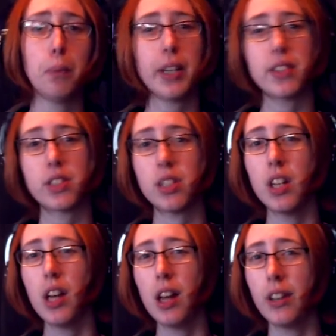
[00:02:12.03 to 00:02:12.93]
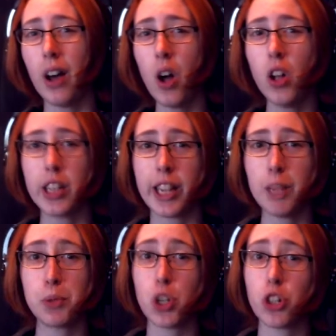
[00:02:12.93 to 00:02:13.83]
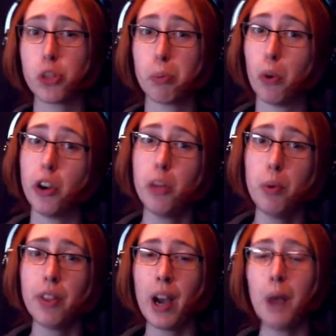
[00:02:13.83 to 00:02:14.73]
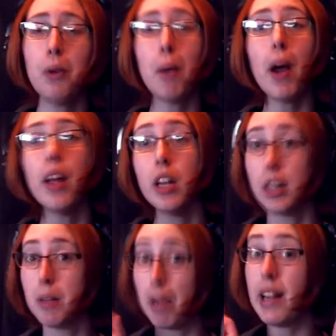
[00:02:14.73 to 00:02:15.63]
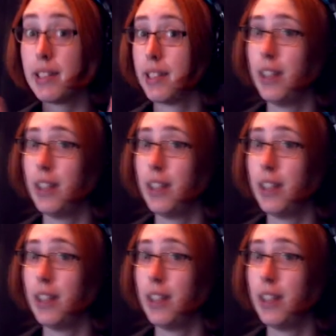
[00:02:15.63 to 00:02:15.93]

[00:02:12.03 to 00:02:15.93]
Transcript: because not all games are supported with that one, but